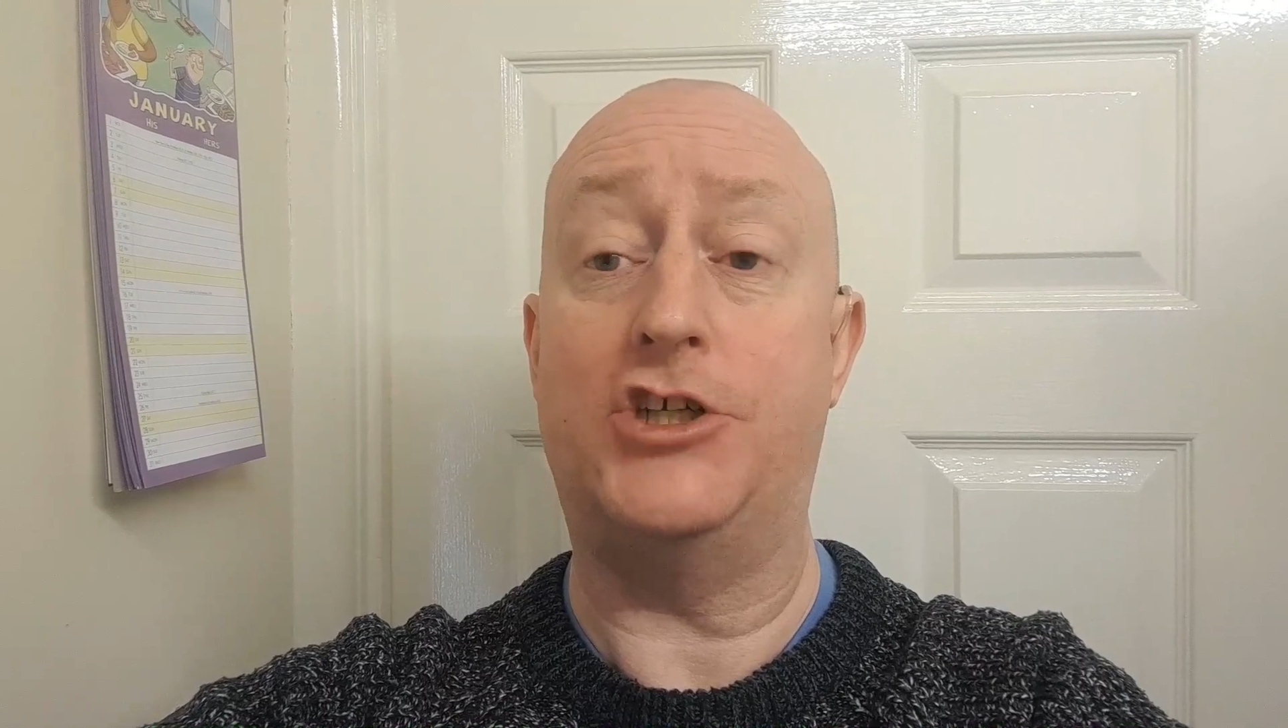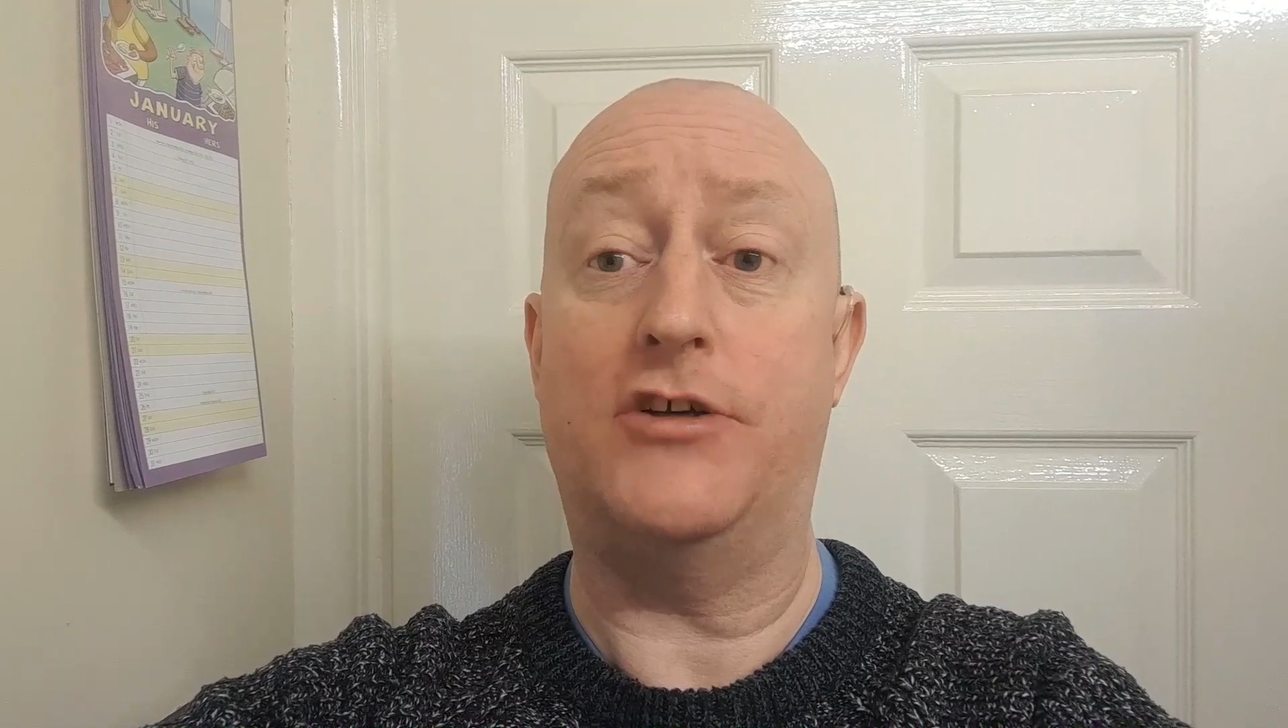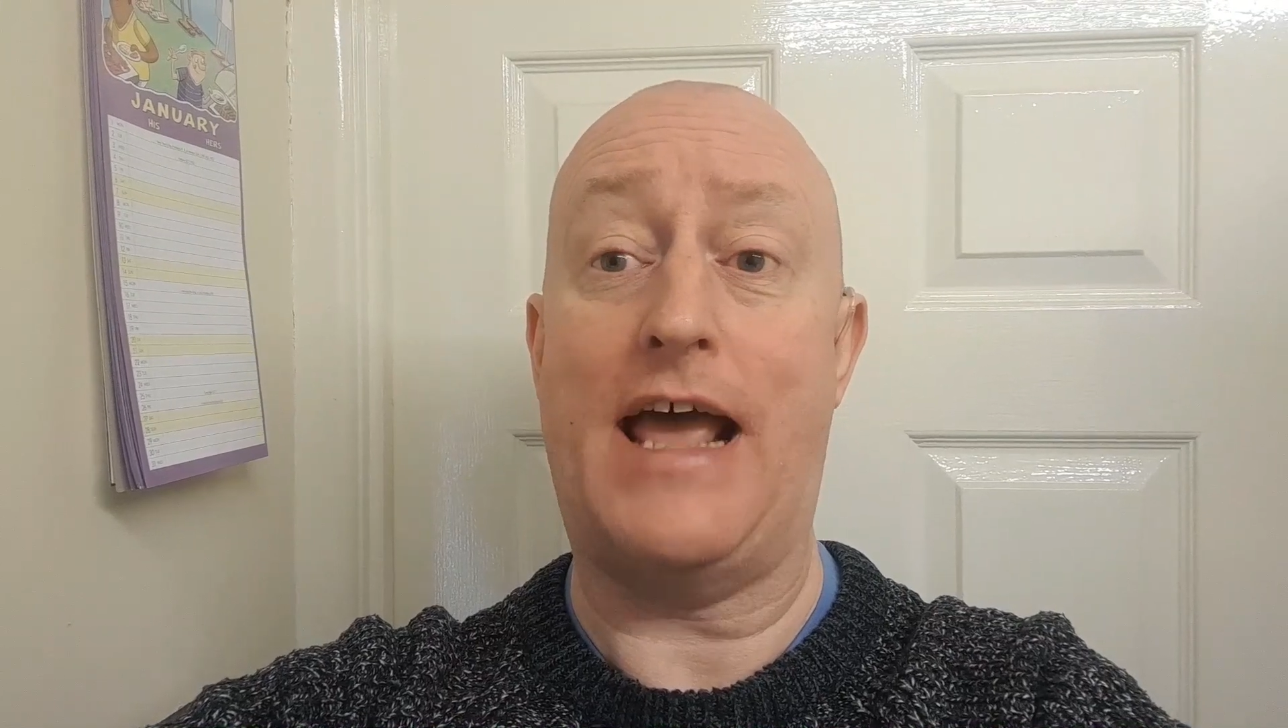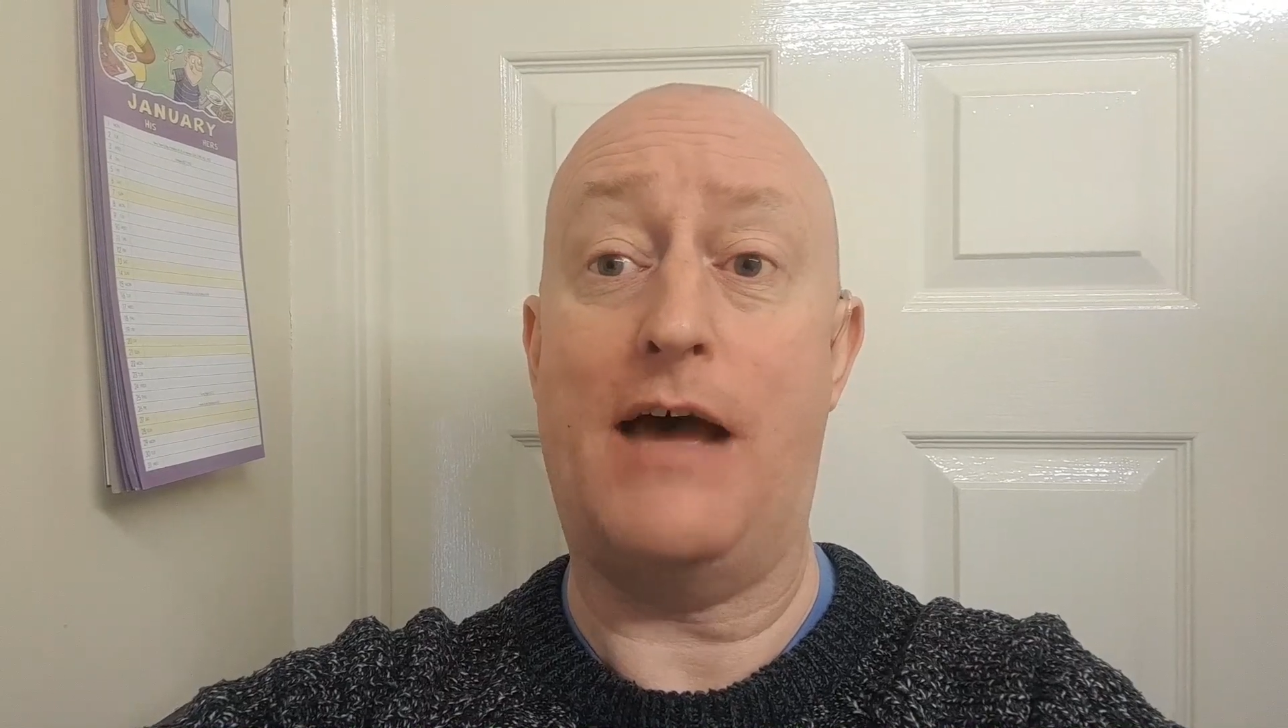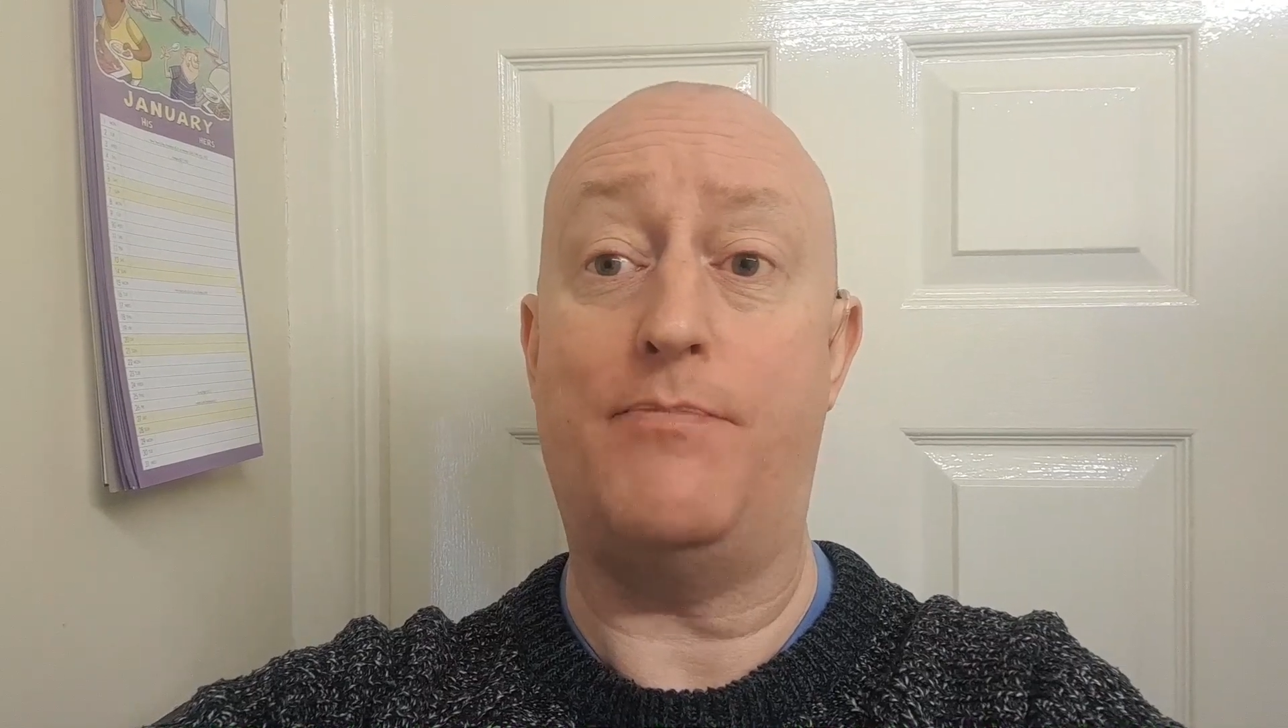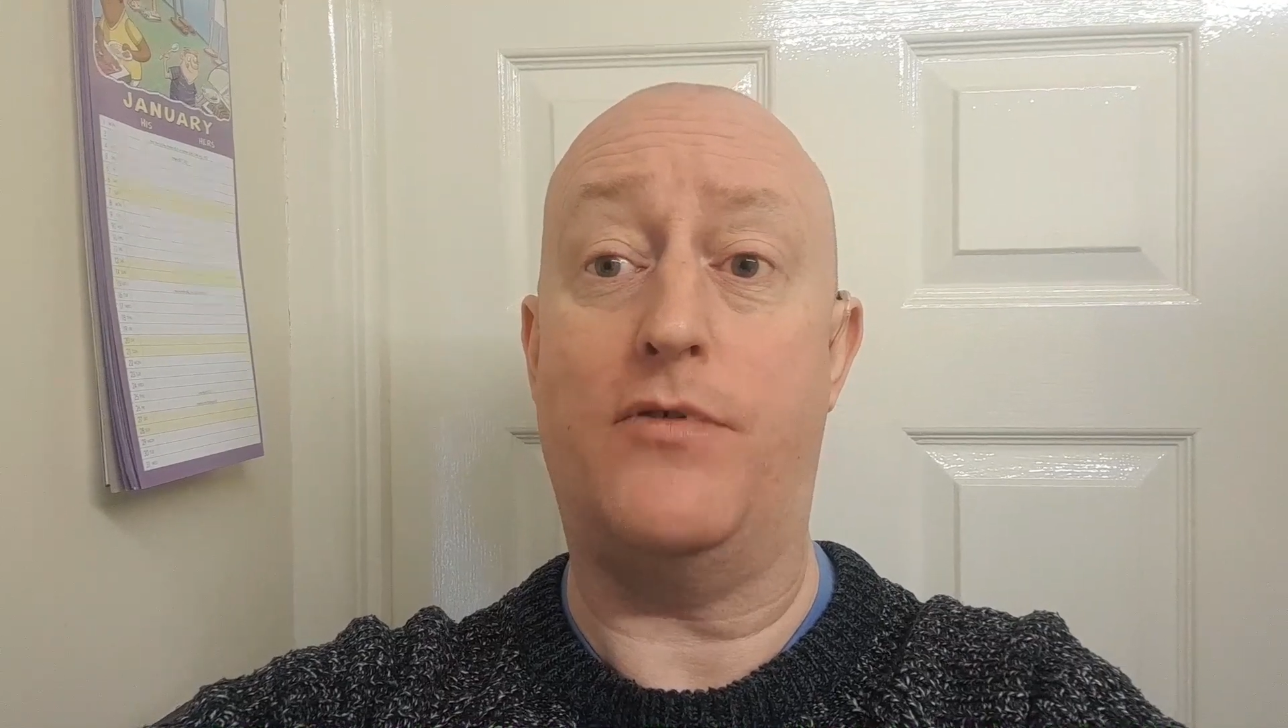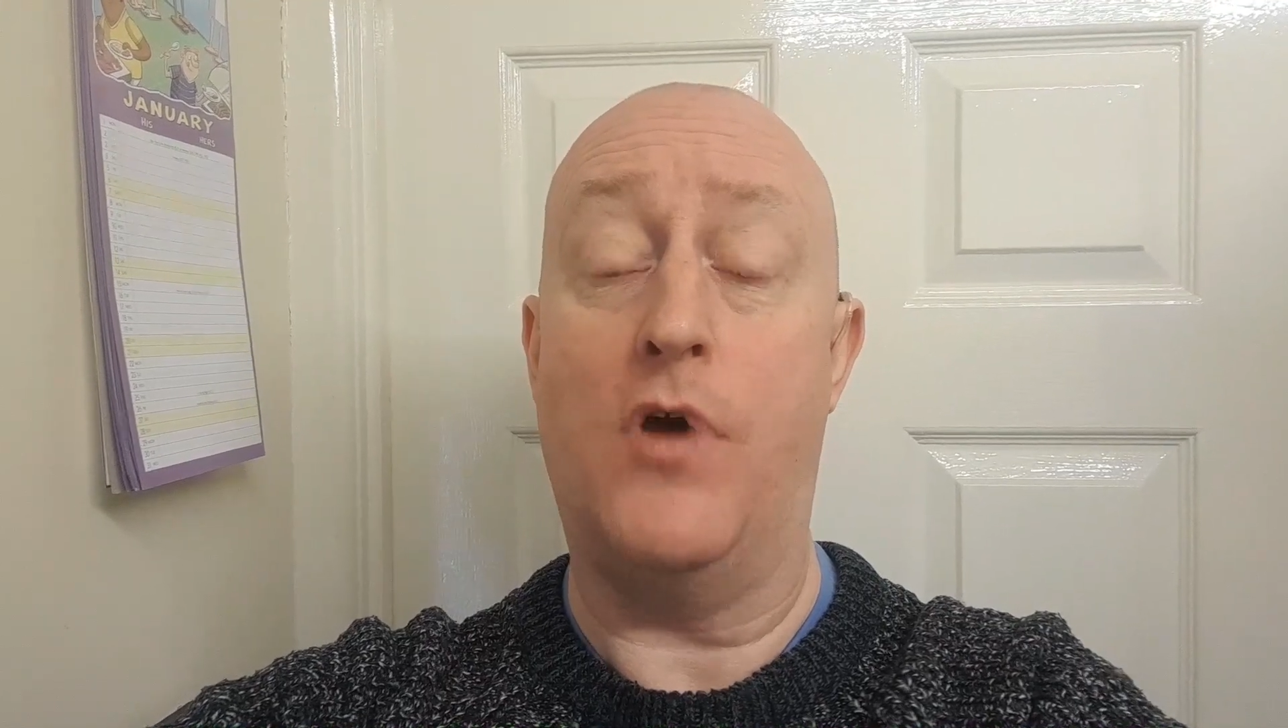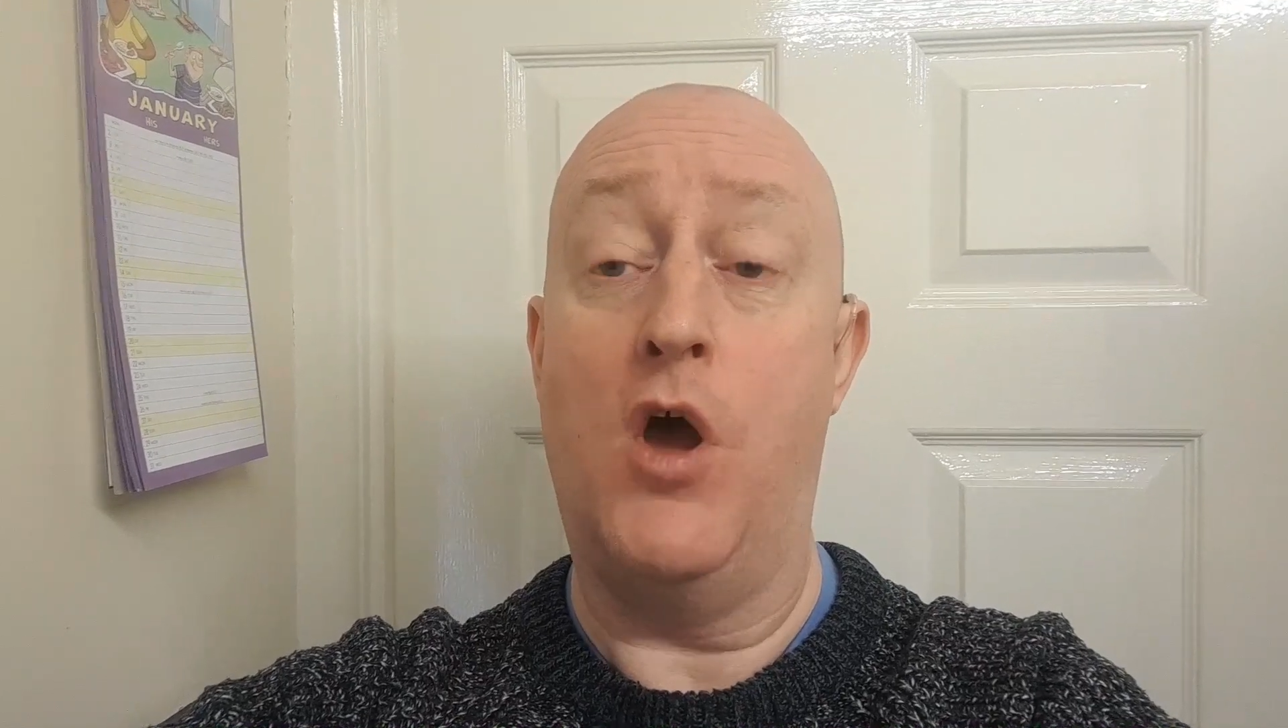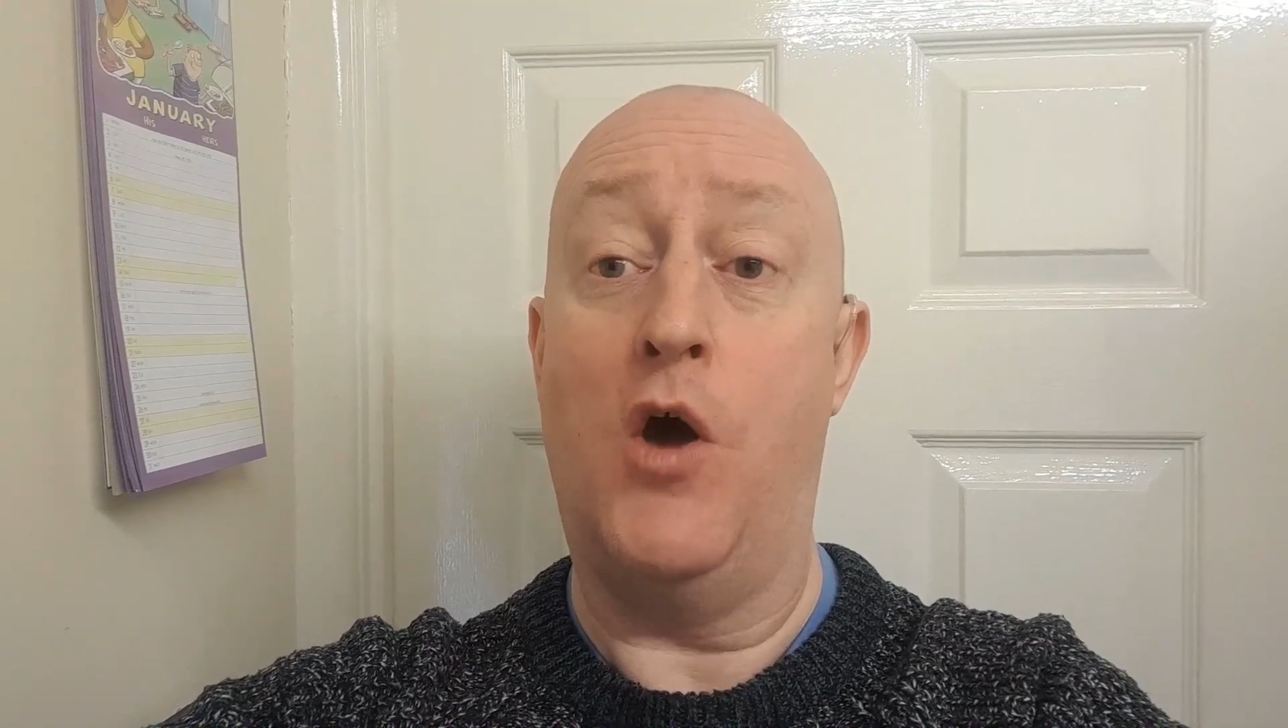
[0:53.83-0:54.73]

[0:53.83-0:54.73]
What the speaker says: should happen.